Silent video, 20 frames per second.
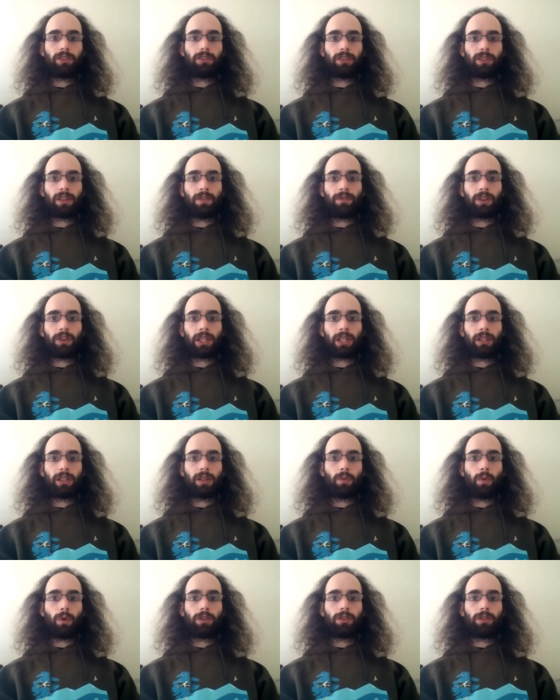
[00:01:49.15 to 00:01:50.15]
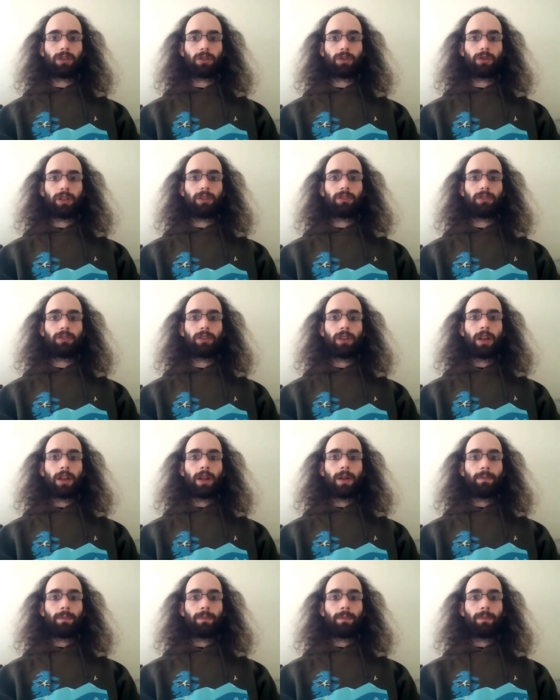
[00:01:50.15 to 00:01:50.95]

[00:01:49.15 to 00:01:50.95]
significantly want to decrease